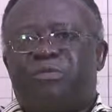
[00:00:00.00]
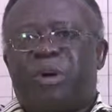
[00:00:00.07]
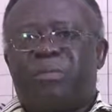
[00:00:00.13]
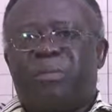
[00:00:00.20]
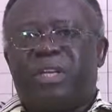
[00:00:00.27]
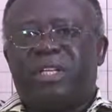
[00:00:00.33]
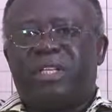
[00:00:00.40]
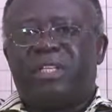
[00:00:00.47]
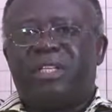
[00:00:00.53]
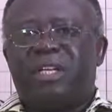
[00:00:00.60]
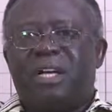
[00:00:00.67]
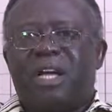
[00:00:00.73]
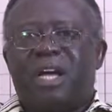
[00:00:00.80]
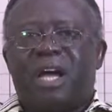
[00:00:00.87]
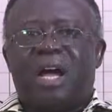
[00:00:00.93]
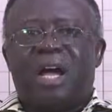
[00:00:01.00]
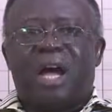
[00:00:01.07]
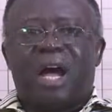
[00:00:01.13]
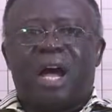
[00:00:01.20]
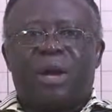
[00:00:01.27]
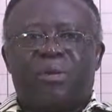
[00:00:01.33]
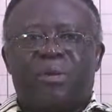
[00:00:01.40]
family
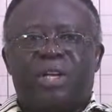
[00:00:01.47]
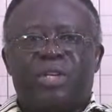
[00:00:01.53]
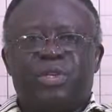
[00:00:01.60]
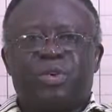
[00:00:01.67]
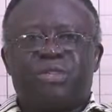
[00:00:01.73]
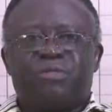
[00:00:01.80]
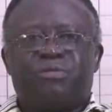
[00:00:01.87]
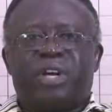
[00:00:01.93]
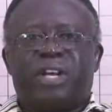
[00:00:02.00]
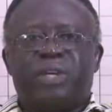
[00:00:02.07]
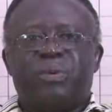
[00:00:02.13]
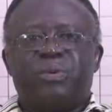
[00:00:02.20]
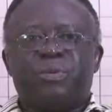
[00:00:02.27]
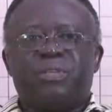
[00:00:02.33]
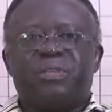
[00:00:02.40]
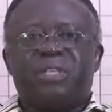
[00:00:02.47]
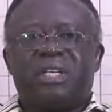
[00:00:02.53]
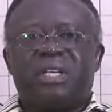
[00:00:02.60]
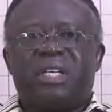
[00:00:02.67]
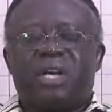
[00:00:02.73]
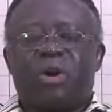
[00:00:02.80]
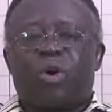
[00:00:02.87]
and religious values
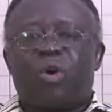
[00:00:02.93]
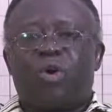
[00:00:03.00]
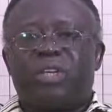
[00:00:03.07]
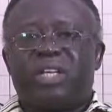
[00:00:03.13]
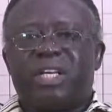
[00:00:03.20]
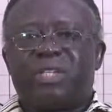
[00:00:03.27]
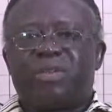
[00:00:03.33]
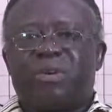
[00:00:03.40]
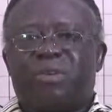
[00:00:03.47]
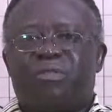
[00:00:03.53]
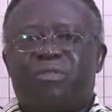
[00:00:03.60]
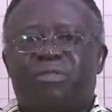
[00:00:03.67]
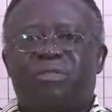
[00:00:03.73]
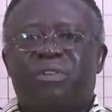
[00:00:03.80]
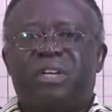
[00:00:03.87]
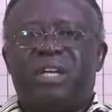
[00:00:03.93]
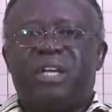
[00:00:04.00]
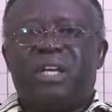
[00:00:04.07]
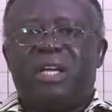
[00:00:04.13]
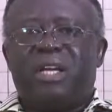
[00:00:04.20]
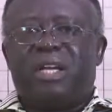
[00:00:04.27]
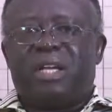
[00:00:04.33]
in the context of
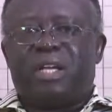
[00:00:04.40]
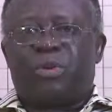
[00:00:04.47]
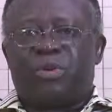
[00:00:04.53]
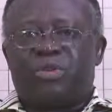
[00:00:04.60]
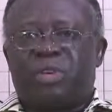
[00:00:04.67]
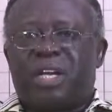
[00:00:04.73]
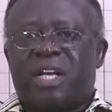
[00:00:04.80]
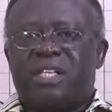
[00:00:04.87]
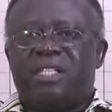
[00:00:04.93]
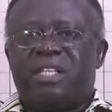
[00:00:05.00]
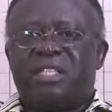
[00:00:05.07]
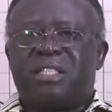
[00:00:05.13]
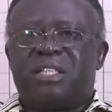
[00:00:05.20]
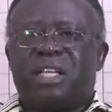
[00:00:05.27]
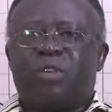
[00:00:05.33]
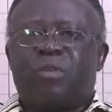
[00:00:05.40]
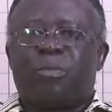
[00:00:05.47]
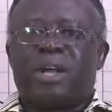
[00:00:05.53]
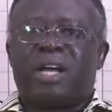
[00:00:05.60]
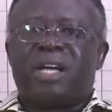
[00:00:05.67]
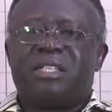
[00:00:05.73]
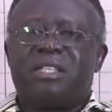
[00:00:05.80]
industrialization and
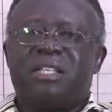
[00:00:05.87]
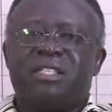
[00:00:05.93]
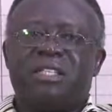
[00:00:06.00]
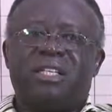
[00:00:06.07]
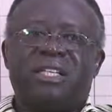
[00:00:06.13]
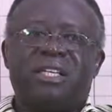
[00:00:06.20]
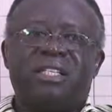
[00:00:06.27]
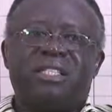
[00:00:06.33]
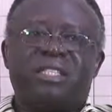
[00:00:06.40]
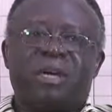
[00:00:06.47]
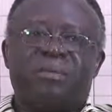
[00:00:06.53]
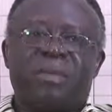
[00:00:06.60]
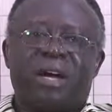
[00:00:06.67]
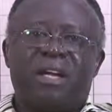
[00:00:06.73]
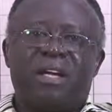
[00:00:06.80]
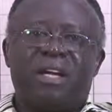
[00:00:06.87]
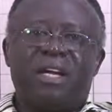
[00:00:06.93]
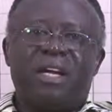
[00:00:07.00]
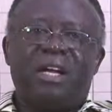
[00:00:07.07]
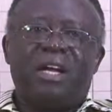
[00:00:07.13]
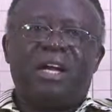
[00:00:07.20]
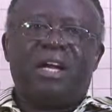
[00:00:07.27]
urbanization in Tema,
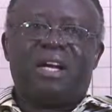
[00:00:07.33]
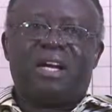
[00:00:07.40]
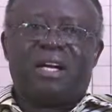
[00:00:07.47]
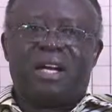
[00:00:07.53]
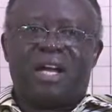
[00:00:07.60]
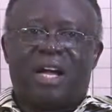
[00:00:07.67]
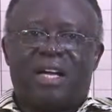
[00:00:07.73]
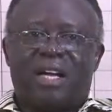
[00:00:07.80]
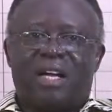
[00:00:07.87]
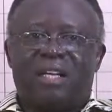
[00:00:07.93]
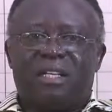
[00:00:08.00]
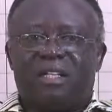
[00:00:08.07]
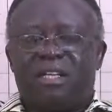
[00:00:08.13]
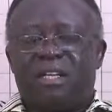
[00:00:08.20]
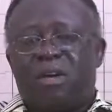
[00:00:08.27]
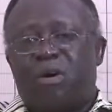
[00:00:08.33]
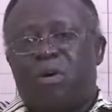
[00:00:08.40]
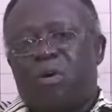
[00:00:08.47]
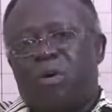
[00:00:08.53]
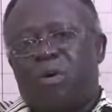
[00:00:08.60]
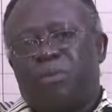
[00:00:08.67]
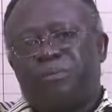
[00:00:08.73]
Ghana.
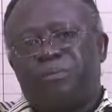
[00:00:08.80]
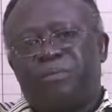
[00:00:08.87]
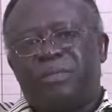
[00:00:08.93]
Or